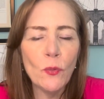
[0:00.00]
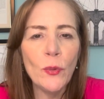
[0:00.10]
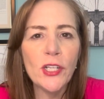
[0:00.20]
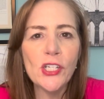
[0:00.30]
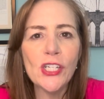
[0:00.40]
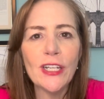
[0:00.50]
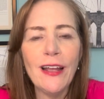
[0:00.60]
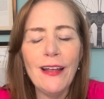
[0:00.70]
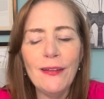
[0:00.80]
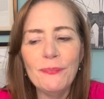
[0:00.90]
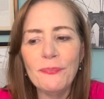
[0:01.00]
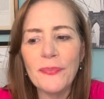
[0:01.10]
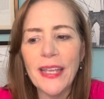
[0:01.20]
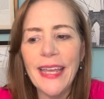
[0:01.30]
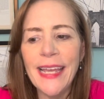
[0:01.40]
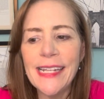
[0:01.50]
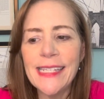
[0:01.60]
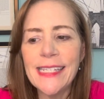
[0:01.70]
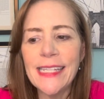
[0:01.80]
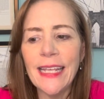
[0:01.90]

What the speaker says: which it's